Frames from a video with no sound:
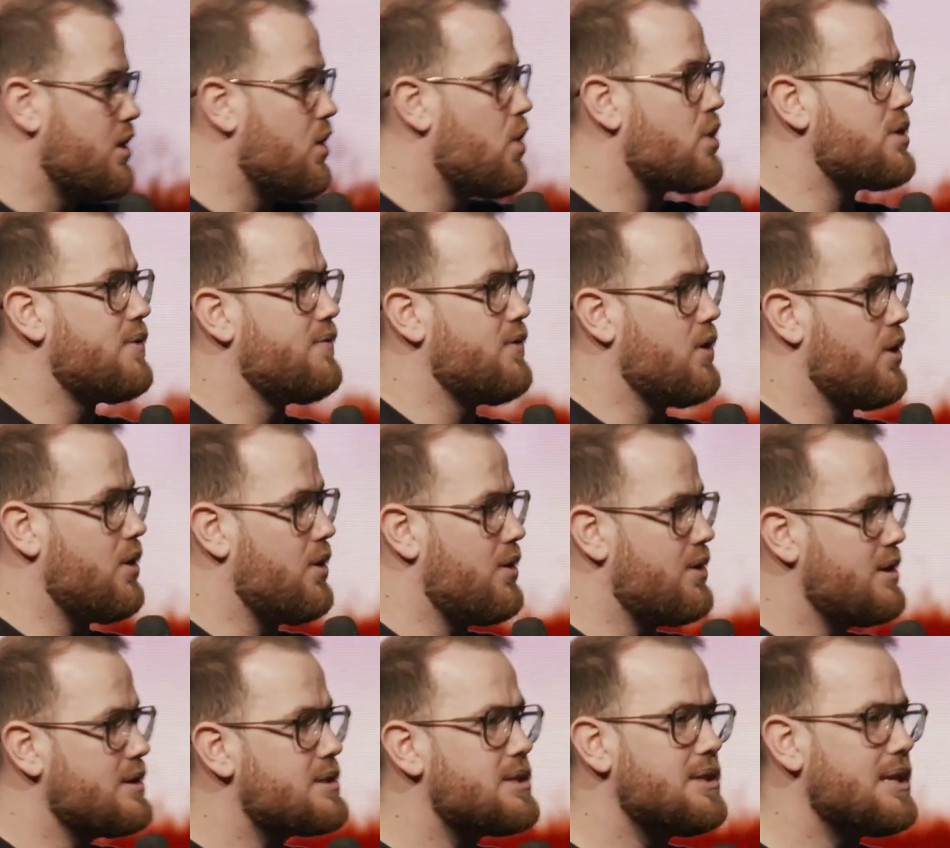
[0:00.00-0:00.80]
Lord of
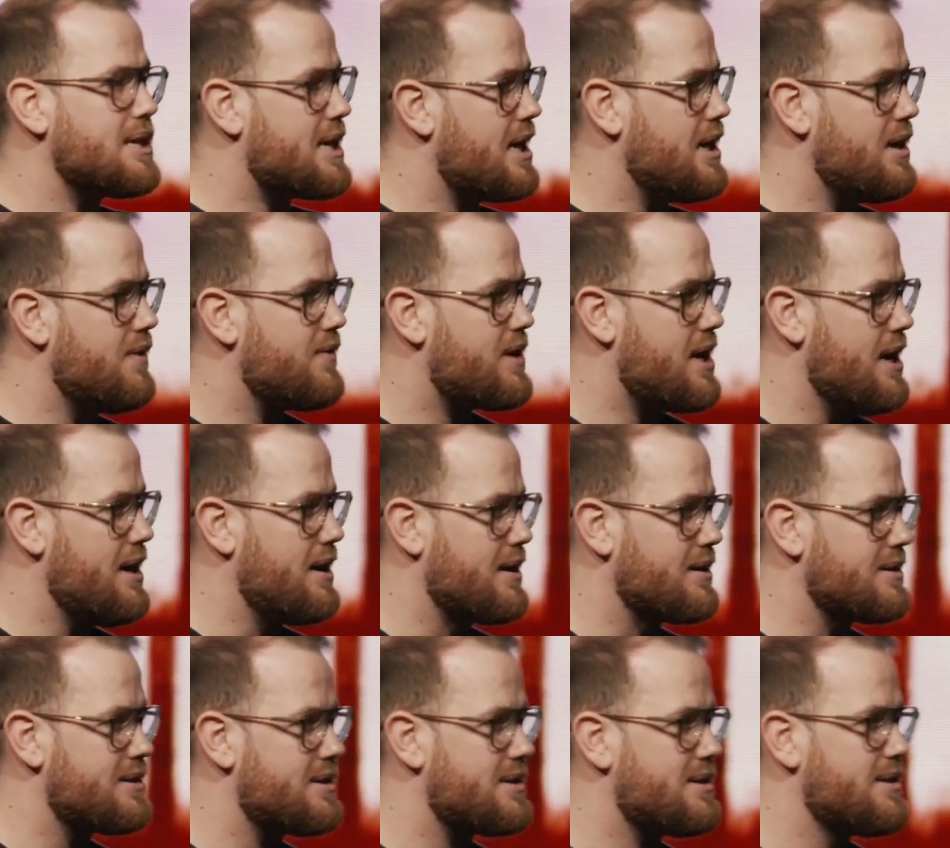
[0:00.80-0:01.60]
Lords and the King of
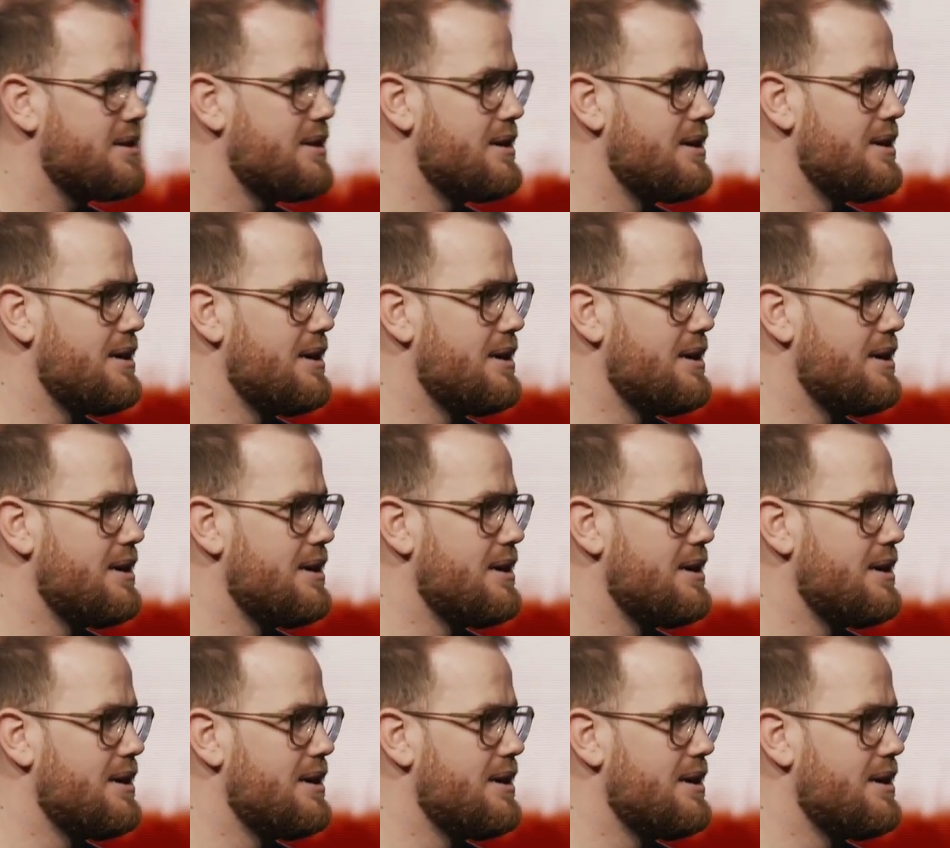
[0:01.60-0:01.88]
Kings.